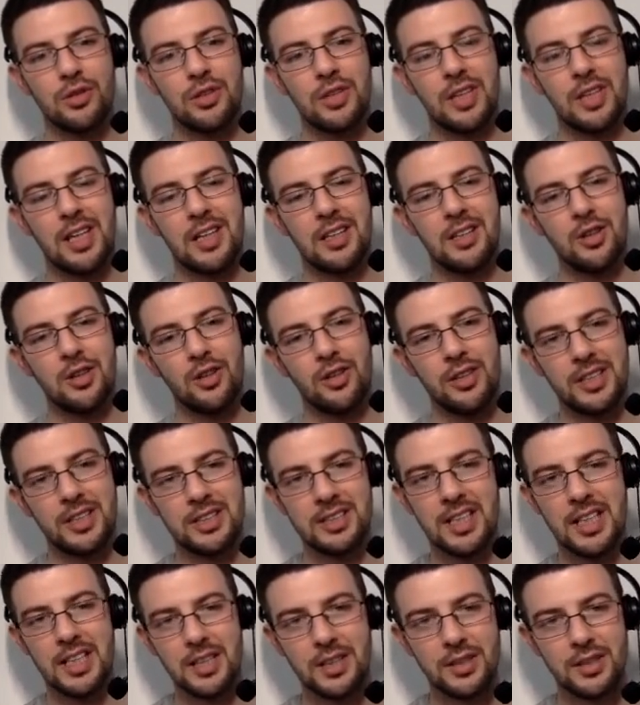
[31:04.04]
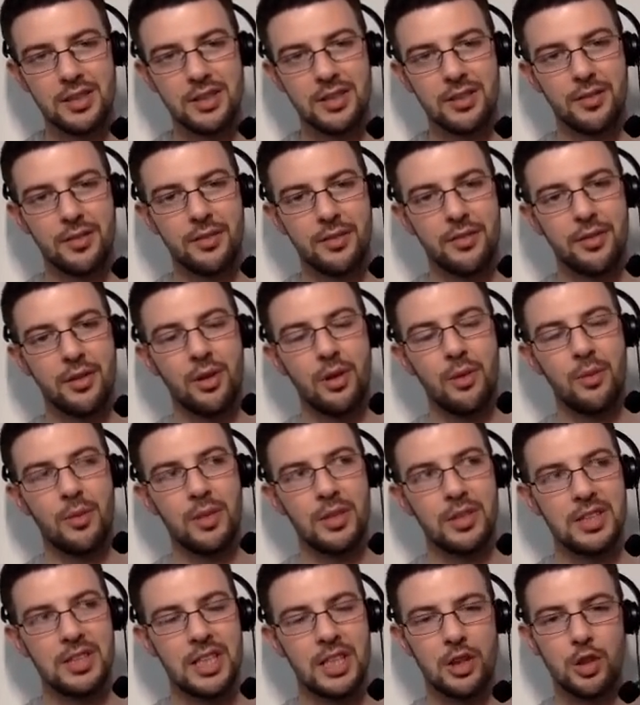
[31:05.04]
to get your insights from a
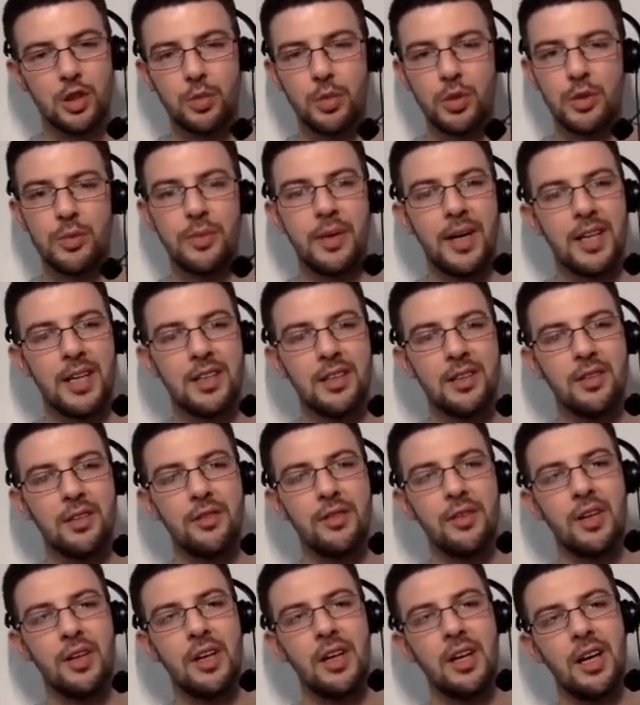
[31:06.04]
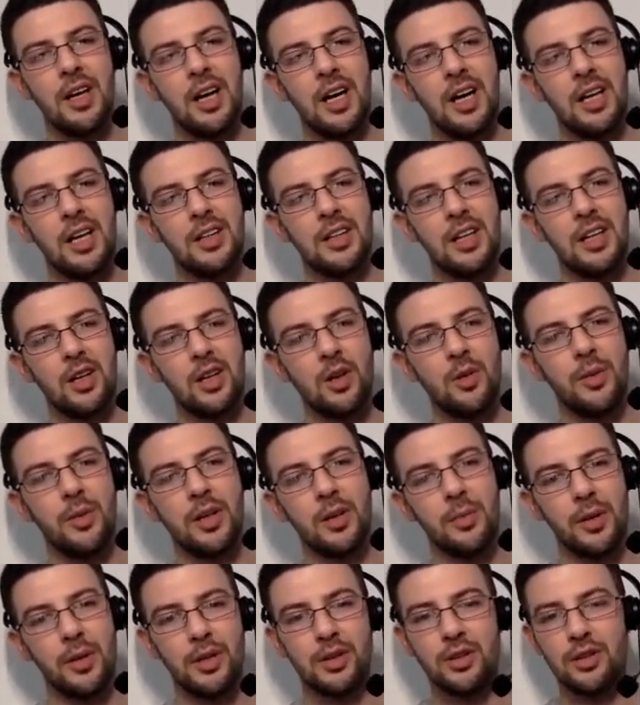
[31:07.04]
sales perspective and a little bit
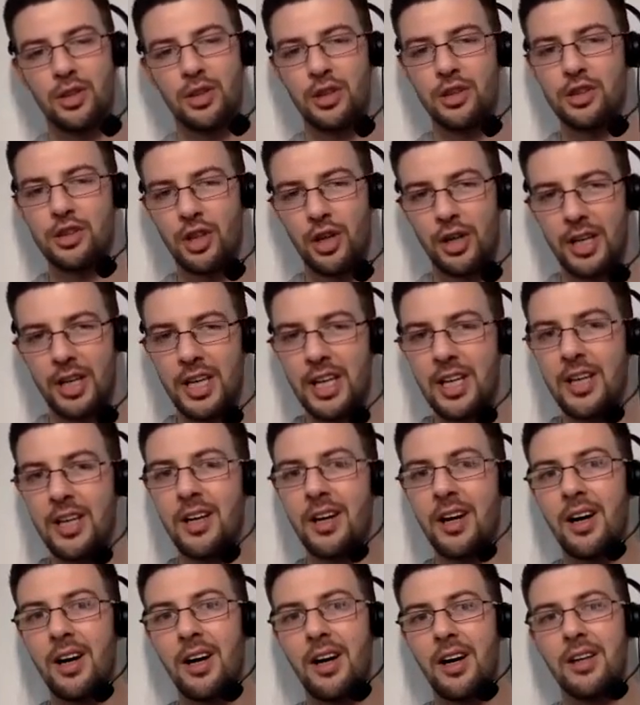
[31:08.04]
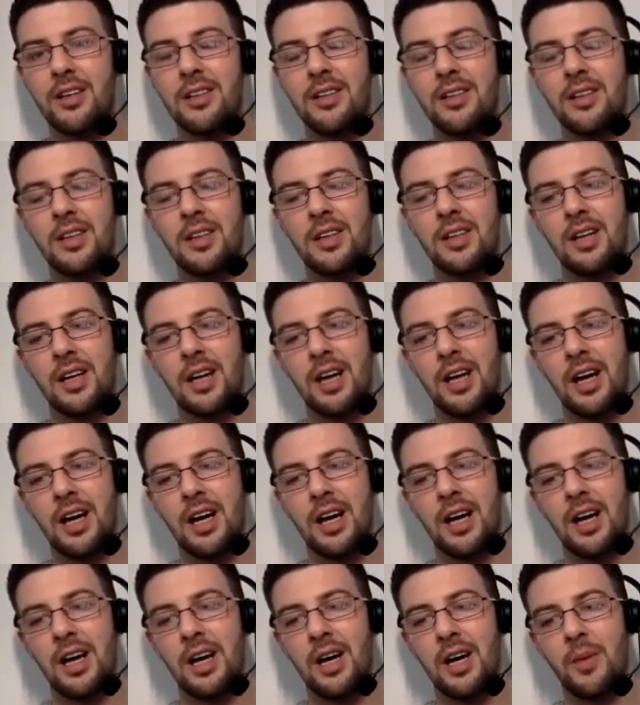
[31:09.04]
about your journey, Aaron,
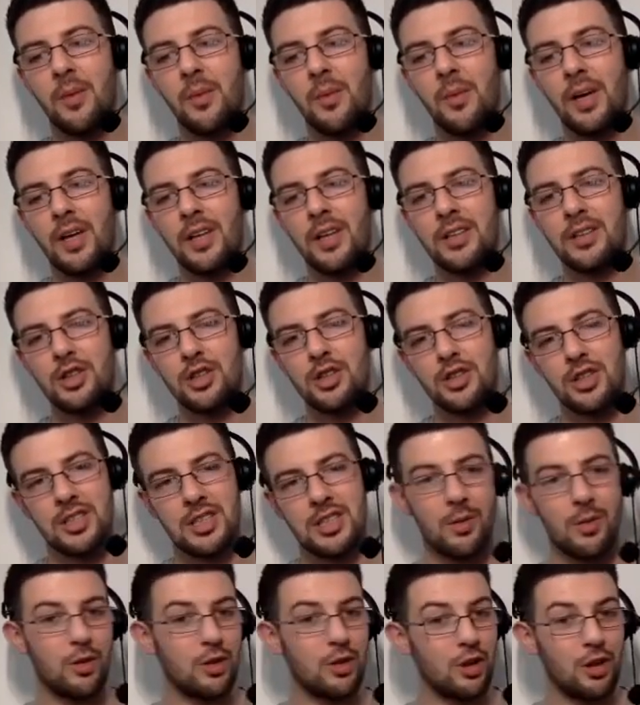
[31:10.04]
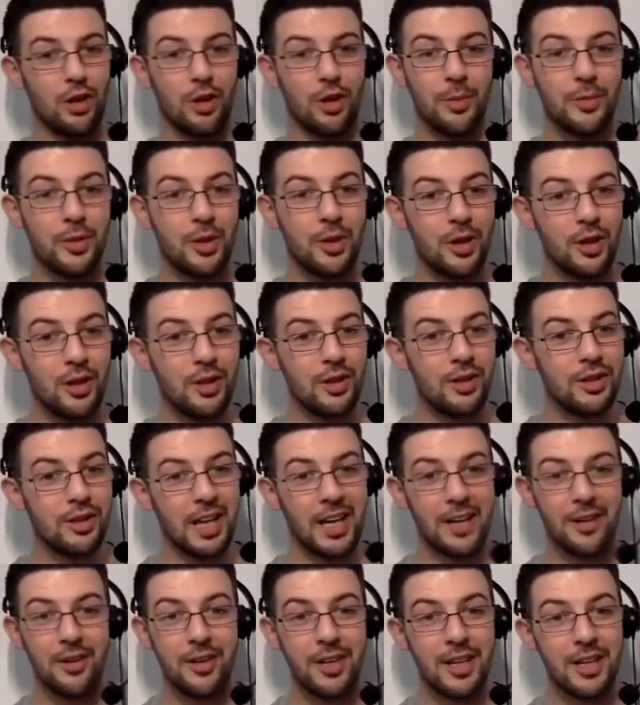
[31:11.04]
and just to see what you're up to
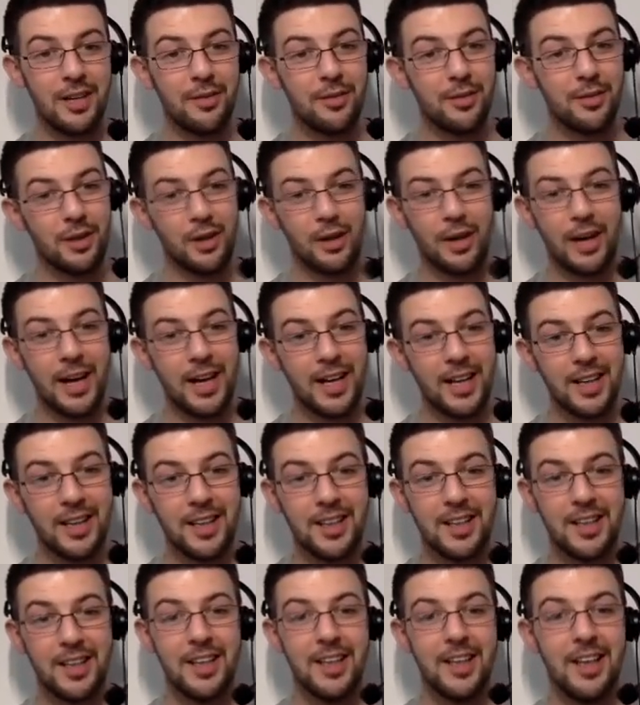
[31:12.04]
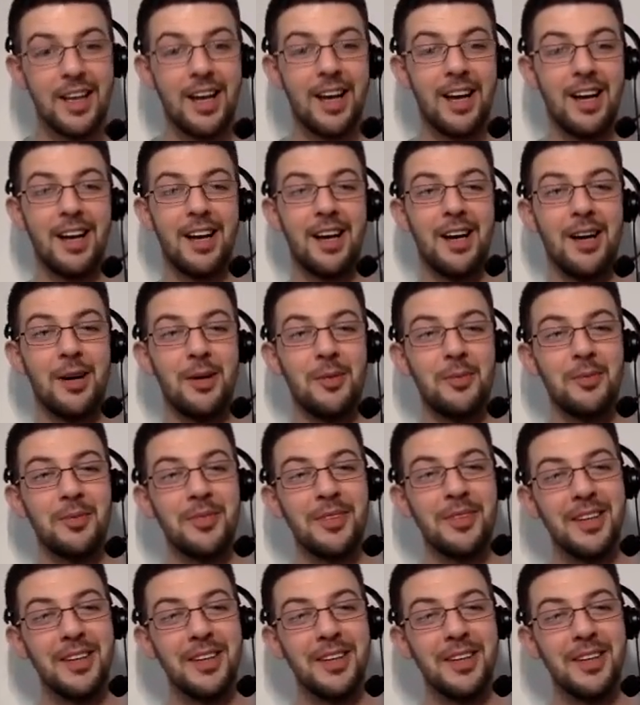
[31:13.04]
generally for the crack, um,